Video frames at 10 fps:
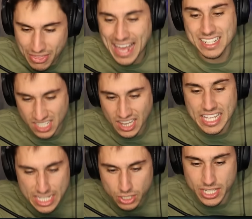That is
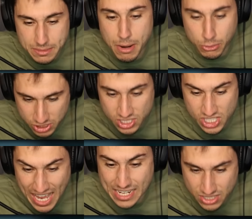illegal in most
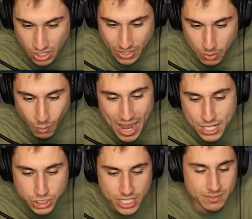states. Okay,
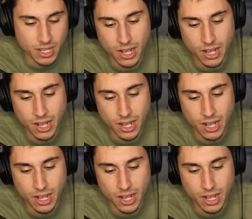why is she?